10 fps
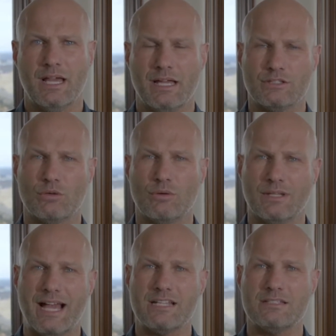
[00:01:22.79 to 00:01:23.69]
And so
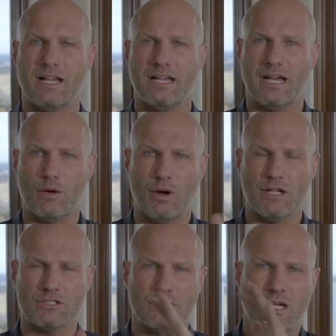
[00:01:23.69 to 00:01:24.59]
last night I
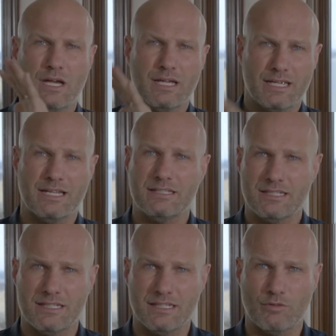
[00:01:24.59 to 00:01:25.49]
watched
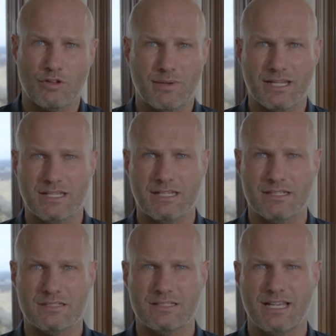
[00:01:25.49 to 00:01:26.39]
E.T. with my
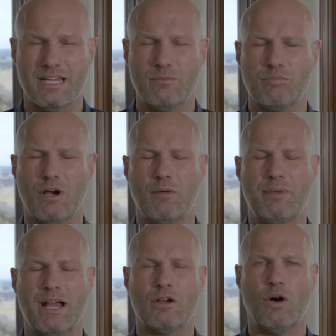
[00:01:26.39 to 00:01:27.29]
kids, and it brought
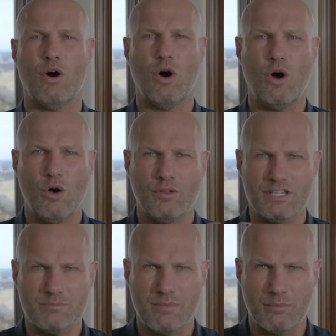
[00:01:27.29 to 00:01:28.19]
back all
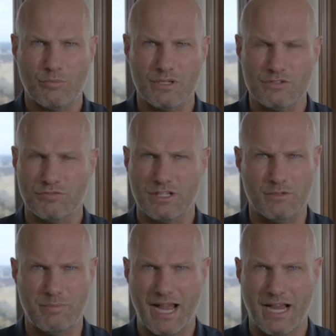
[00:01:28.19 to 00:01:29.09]
these memories,
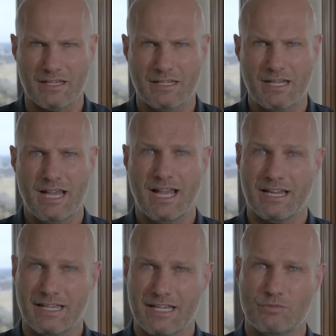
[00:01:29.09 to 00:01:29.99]
flooded back.
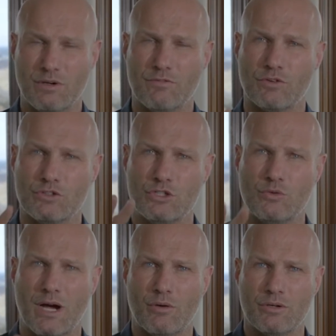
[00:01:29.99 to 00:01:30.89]
And guess what? For
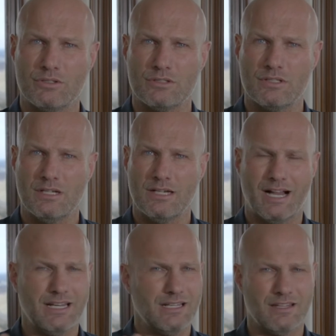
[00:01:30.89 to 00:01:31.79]
2 hours,
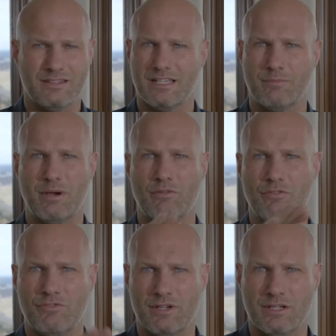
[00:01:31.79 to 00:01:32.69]
I did not think about
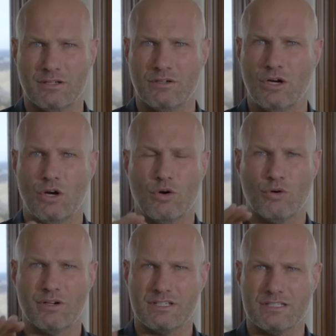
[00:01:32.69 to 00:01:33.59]
fear
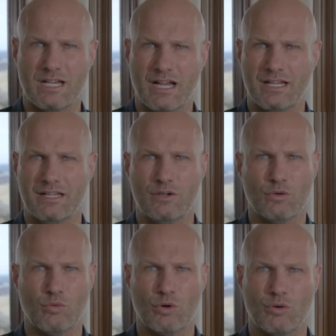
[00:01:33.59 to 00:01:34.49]
or anxiety or
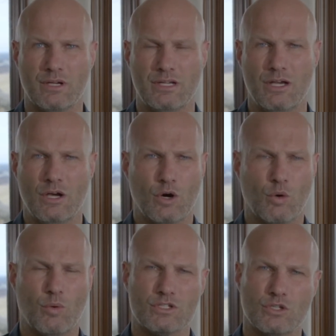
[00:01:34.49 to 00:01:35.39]
worry or
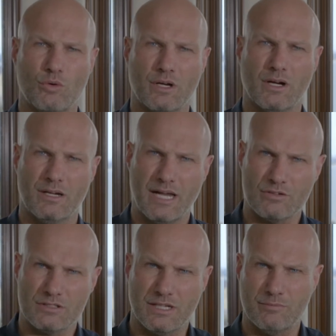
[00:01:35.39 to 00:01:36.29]
what's going on
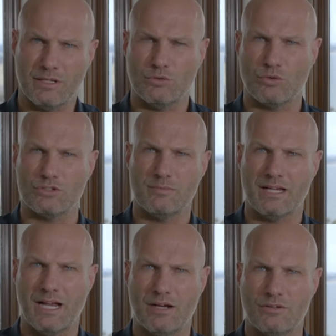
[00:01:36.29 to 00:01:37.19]
outside my doors of my
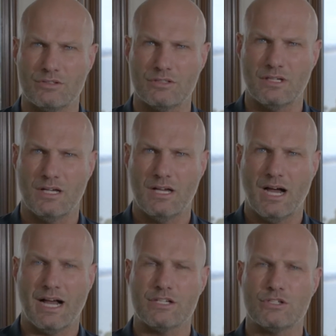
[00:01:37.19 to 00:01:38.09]
house.
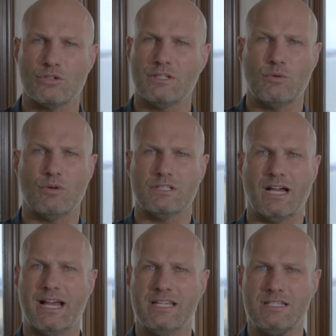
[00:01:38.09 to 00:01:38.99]
I certainly wasn't
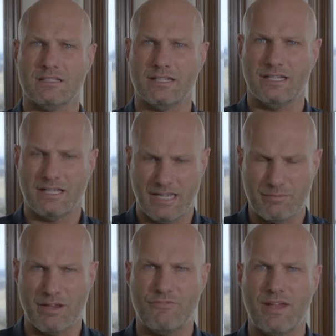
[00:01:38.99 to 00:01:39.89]
isolating. I had
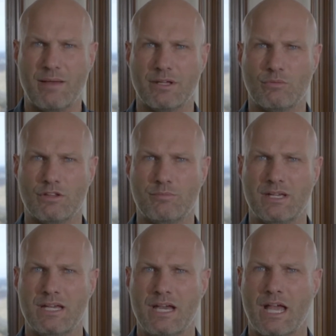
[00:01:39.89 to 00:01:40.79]
my family with
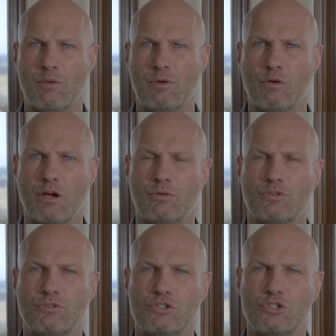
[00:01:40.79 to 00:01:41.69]
me, and we were able
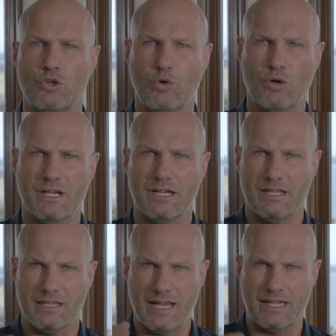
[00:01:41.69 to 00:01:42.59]
to enjoy
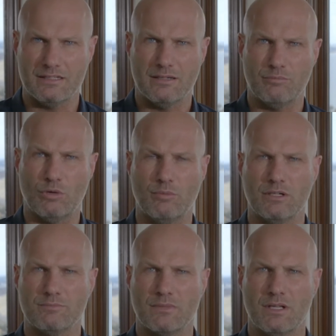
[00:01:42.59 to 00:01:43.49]
that moment.
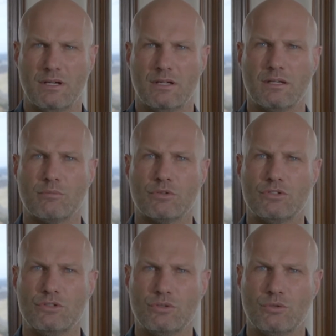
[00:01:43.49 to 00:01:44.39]
Number
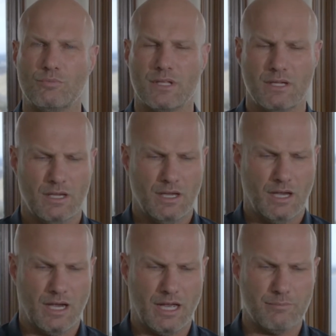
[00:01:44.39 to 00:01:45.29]
2,
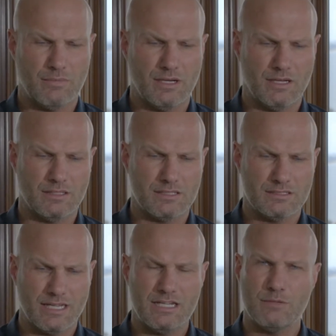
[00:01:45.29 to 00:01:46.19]
I'm
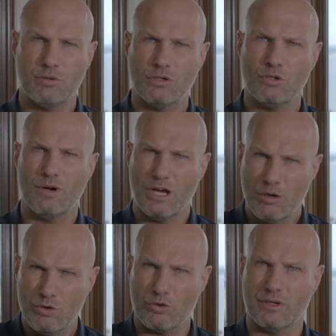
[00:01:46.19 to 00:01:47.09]
decided to put a little
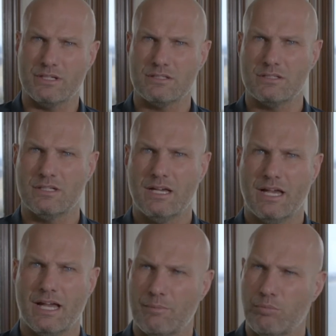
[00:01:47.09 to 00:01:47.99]
elbow grease,
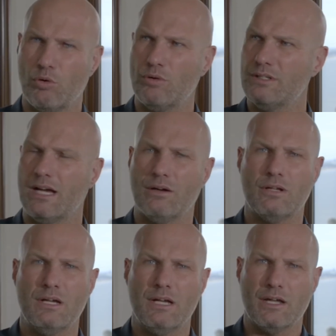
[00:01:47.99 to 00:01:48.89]
and I'm pulling down
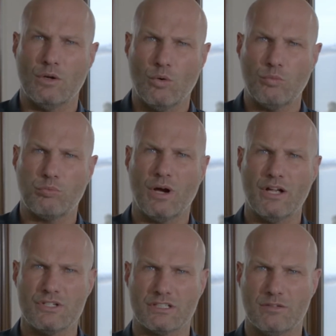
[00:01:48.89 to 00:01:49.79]
an old
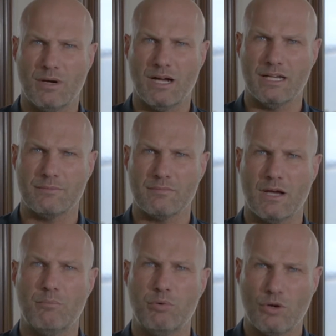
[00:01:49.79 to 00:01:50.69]
project of mine,
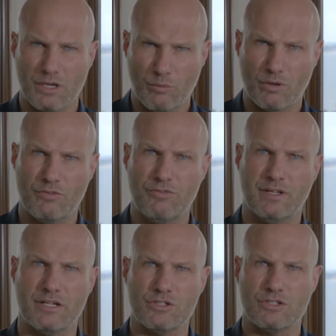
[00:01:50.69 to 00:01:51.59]
a book I want to
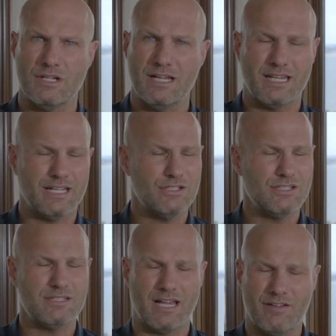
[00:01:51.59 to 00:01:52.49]
finish that I
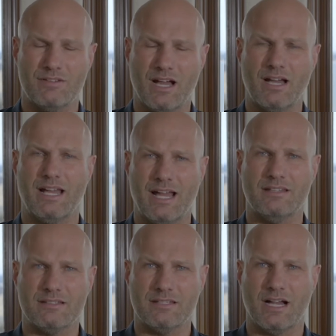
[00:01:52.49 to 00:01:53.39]
just have not had
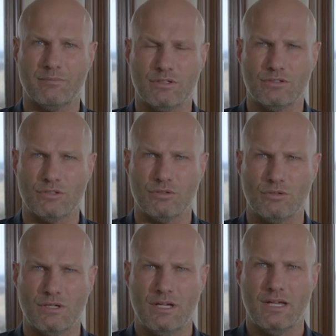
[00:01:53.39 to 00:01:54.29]
the time to do.
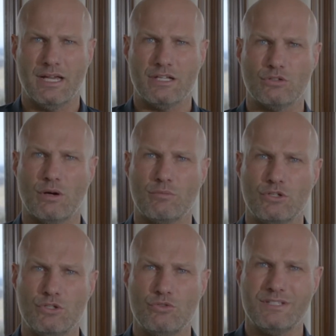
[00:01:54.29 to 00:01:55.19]
And so I'm
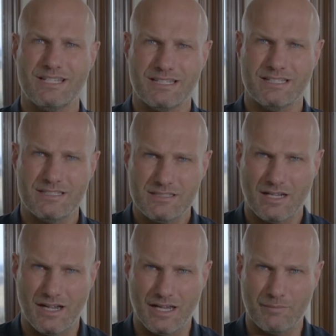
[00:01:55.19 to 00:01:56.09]
using this
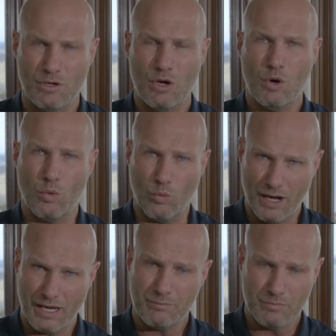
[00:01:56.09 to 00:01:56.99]
time
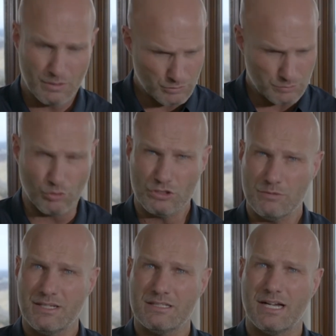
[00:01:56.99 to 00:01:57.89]
while I'm supposed to
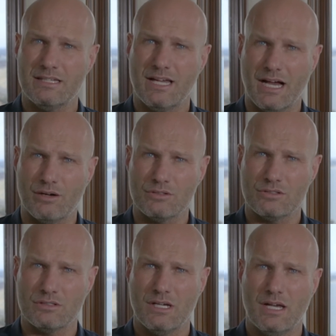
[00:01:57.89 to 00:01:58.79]
be inside the
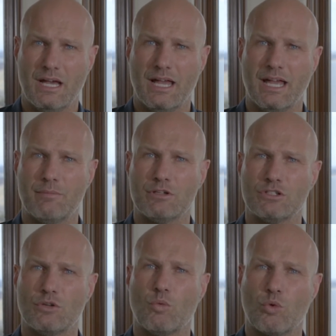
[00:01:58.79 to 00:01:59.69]
house, and I'm going to
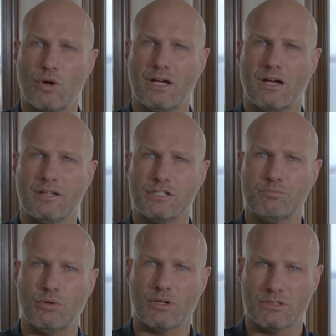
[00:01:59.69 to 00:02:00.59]
start working on this
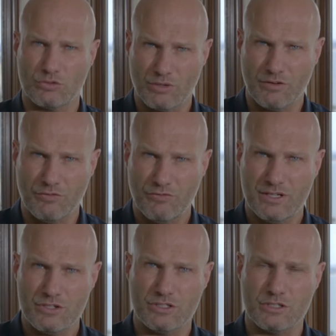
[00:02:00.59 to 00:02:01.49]
book to try to
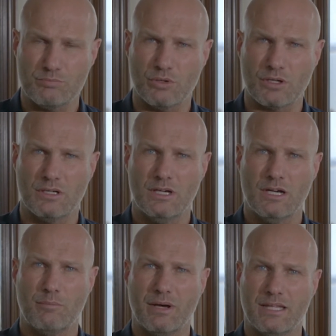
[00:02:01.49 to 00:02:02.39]
finish this book
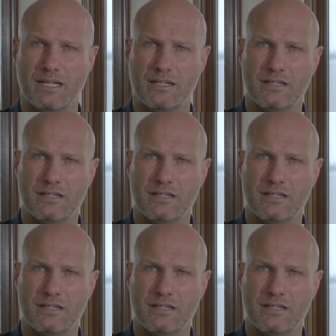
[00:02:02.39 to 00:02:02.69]
by the end of